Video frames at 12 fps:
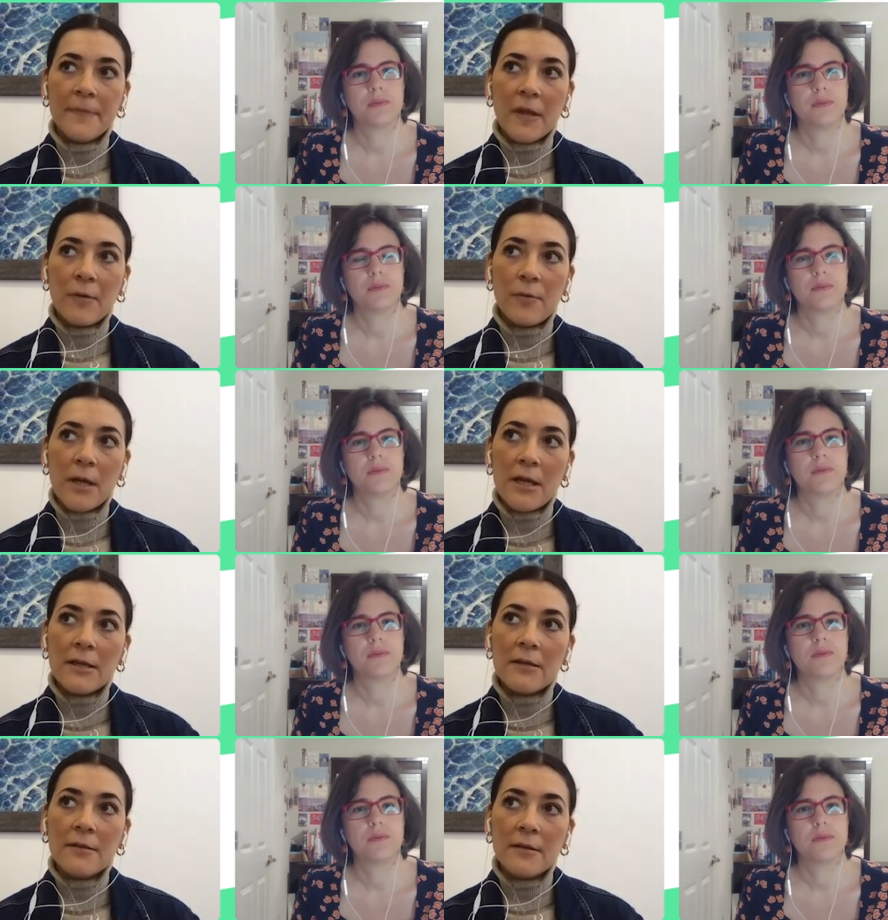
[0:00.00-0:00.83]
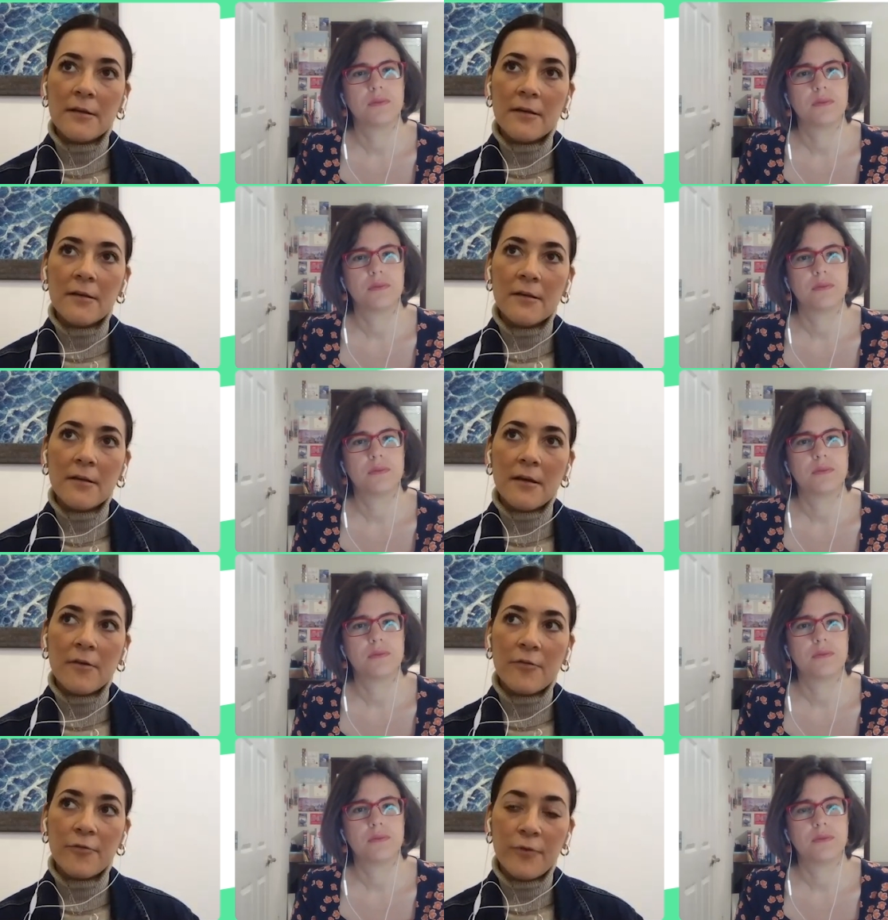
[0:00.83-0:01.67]
Speaker 1: creating the
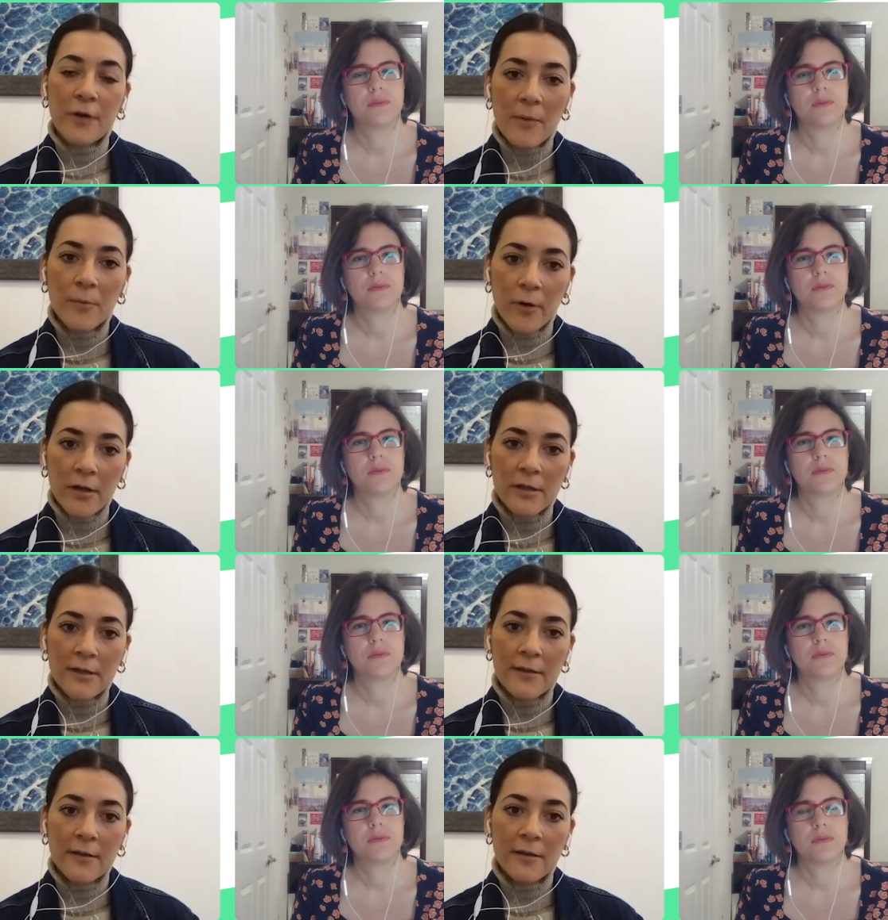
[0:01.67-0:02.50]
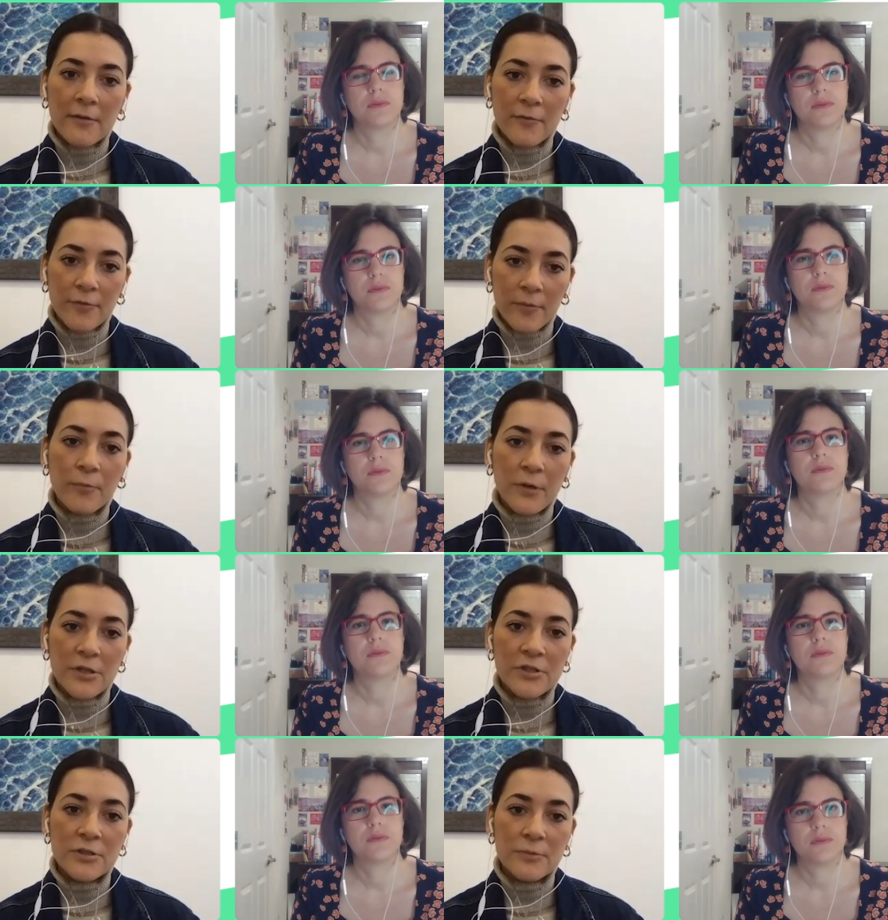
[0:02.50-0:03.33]
uh, framework from
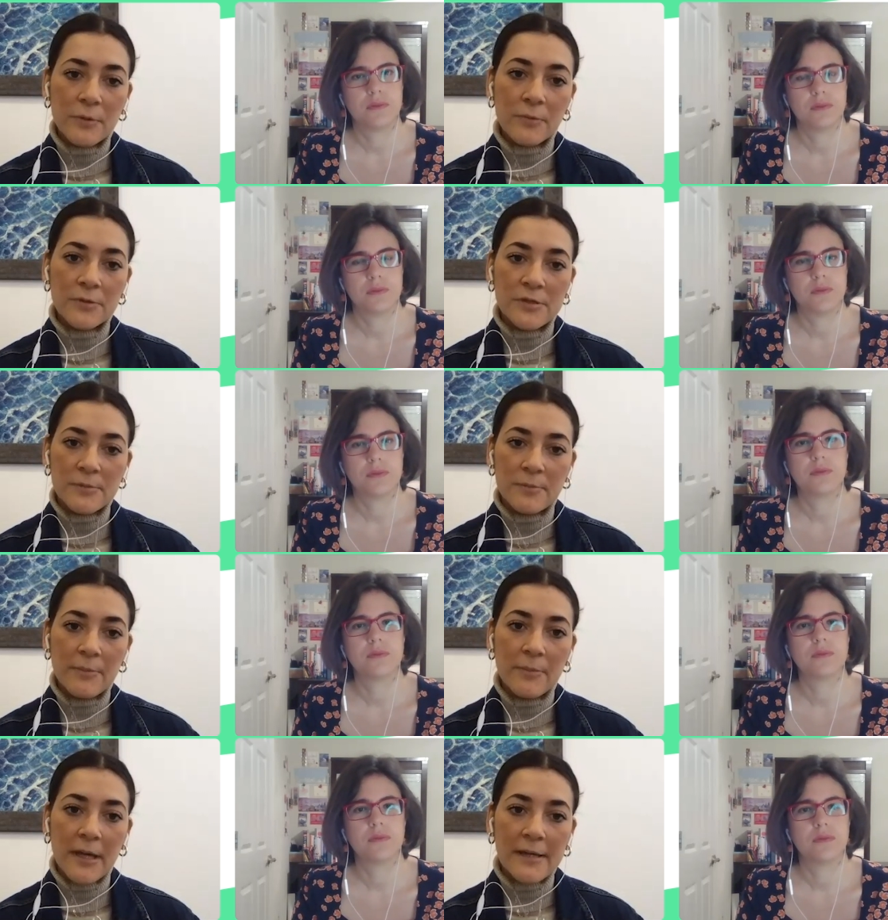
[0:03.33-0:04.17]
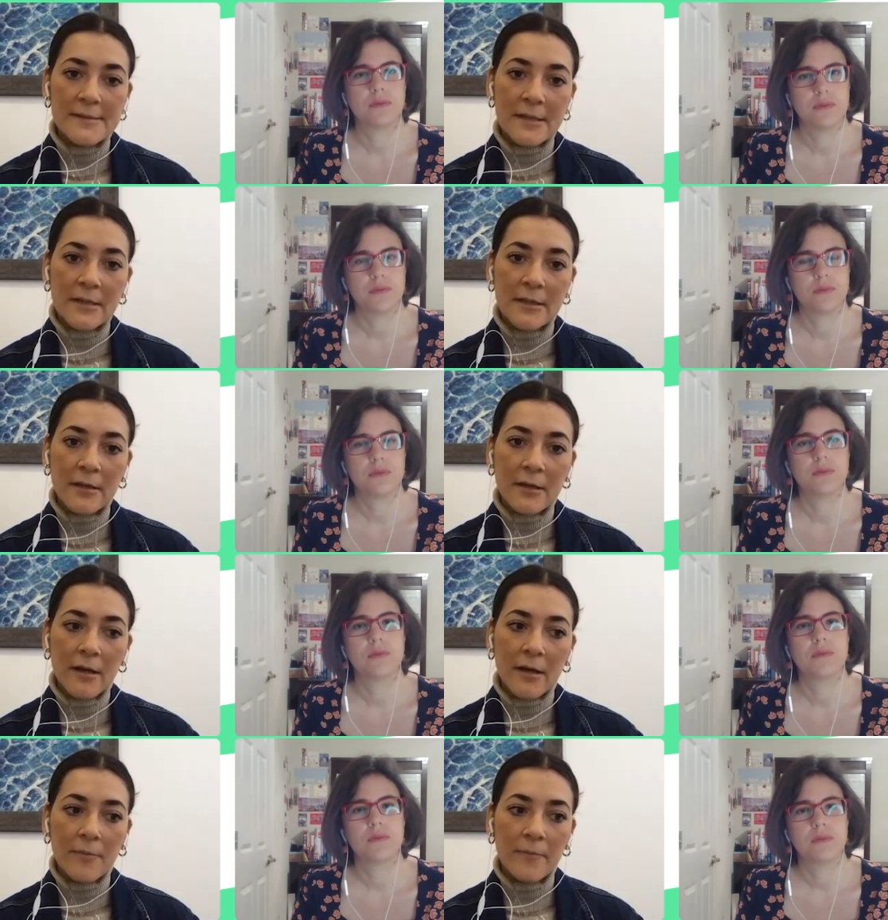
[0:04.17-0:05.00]
which we would be basing
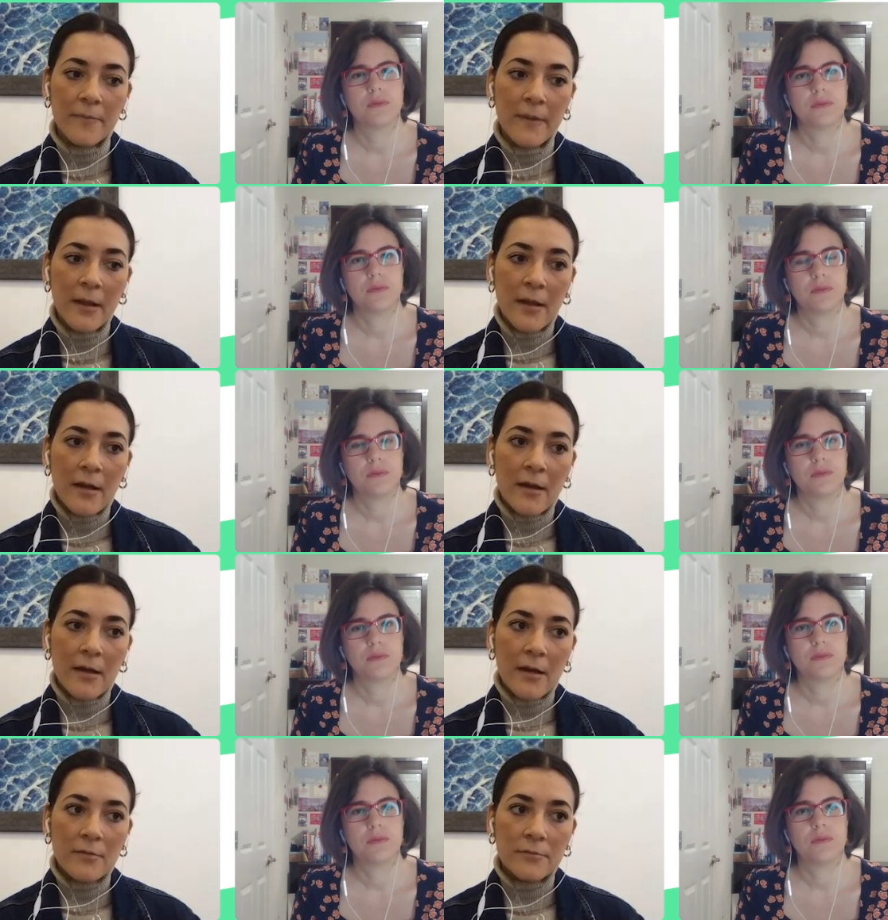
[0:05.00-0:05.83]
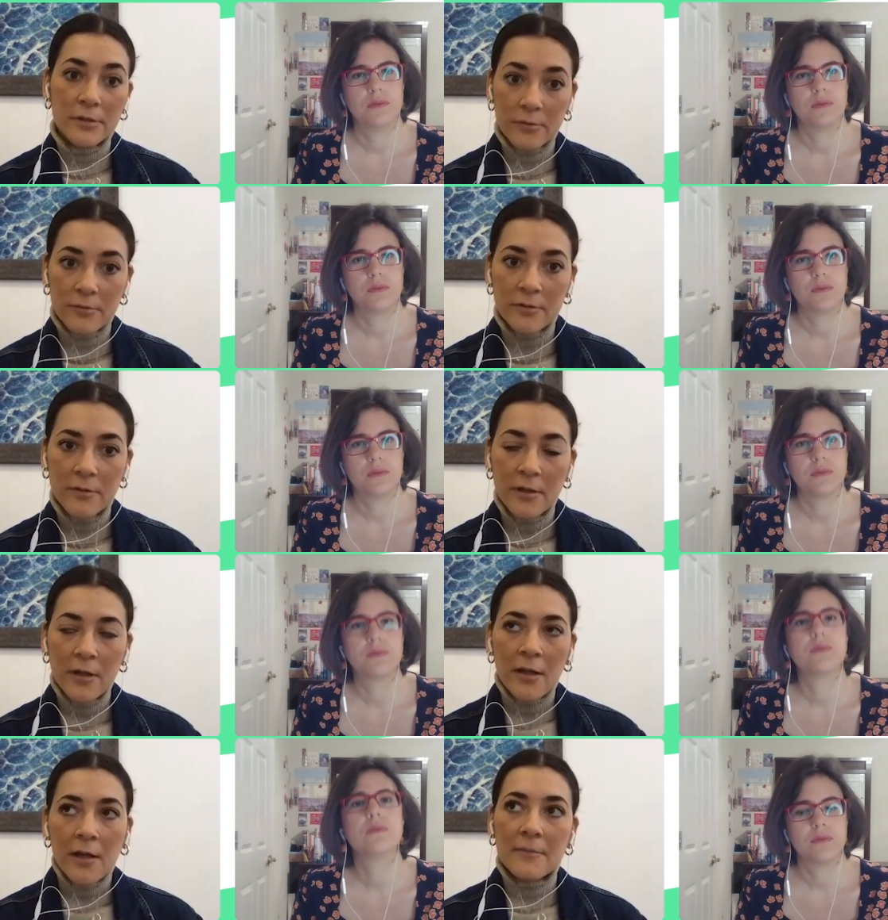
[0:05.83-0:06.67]
um, uh, Renoon.
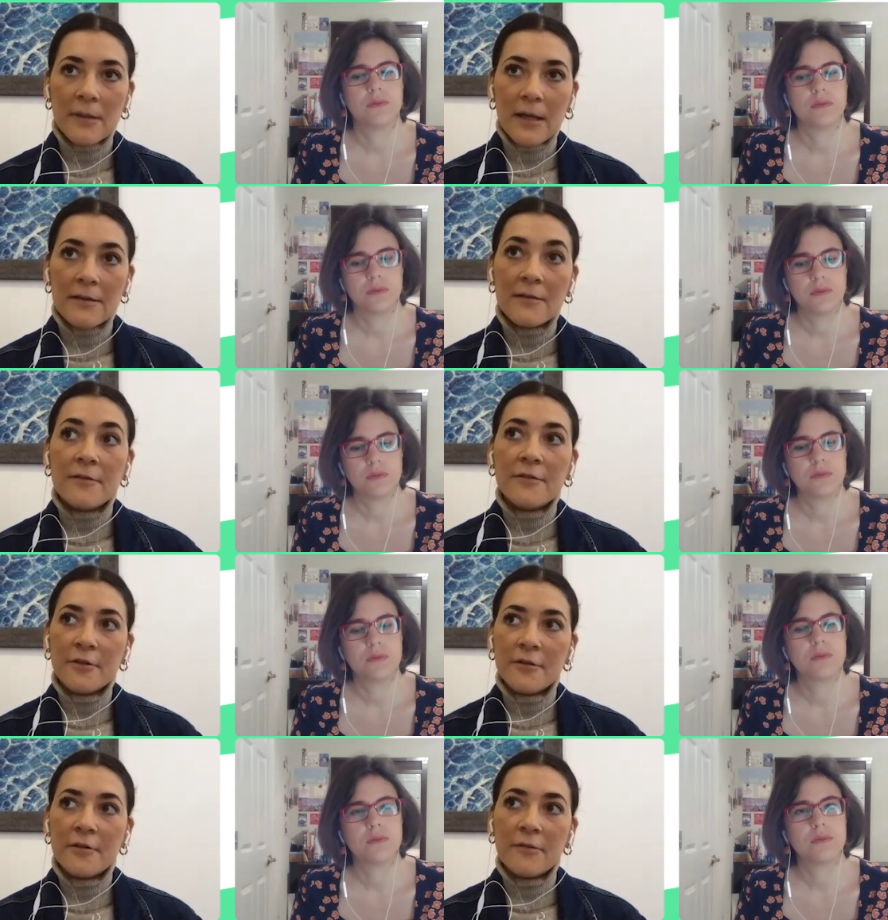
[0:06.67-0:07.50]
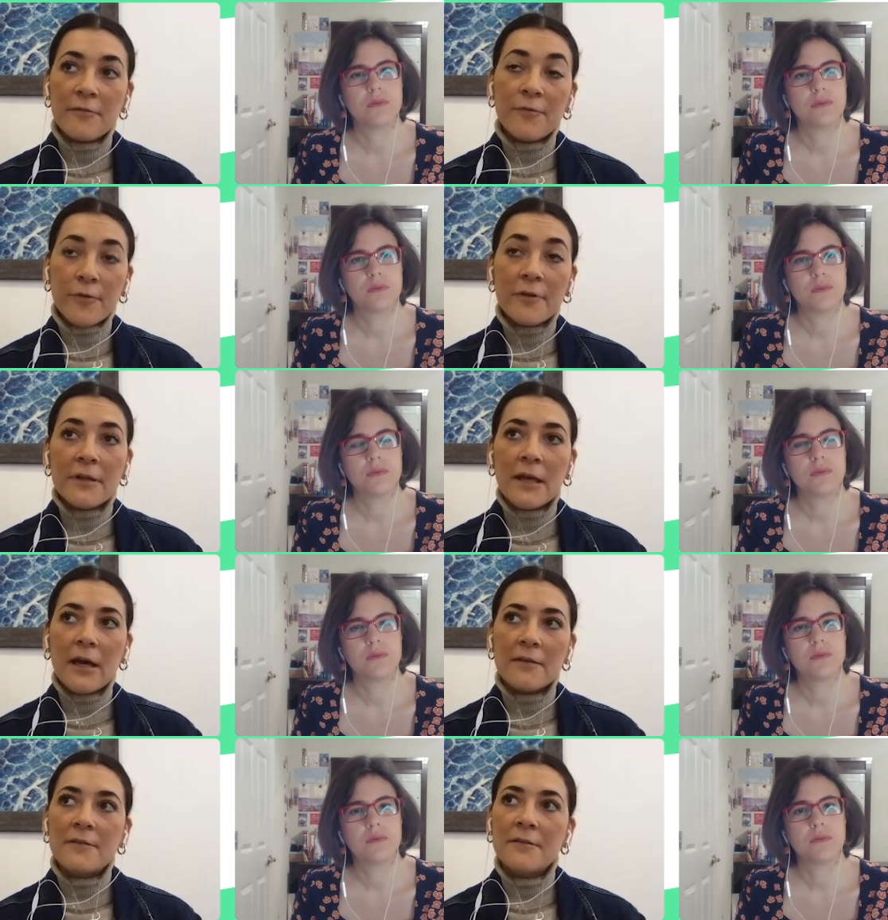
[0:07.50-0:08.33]
And third and fourthly,
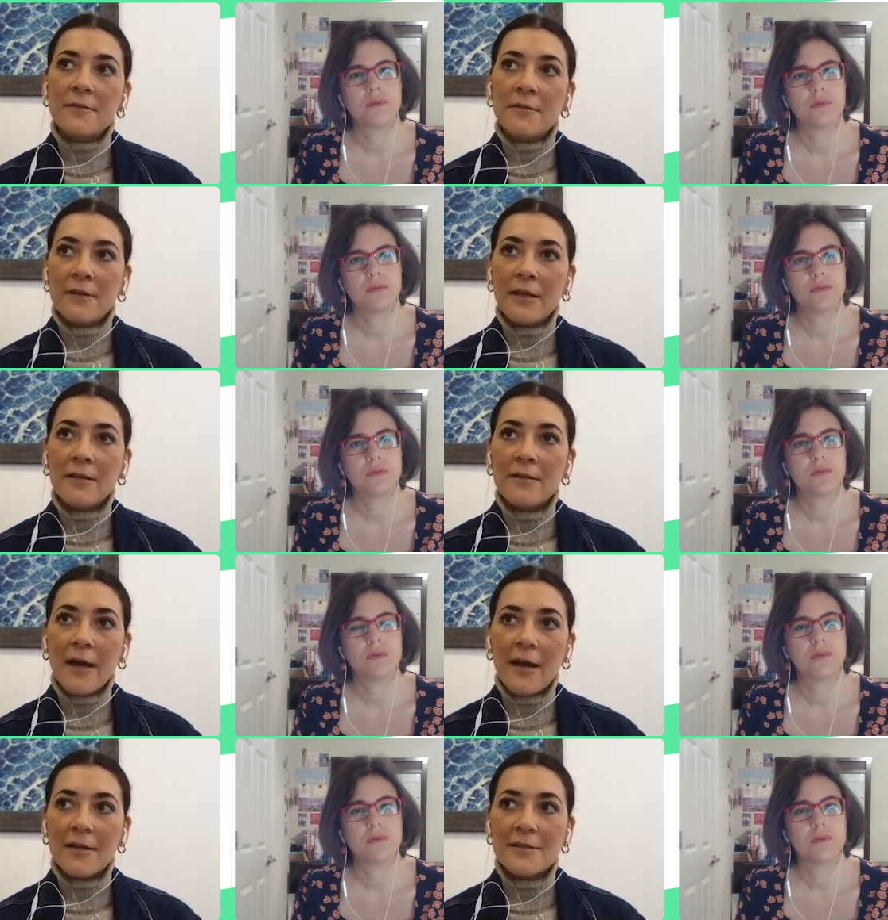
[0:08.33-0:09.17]
I still think that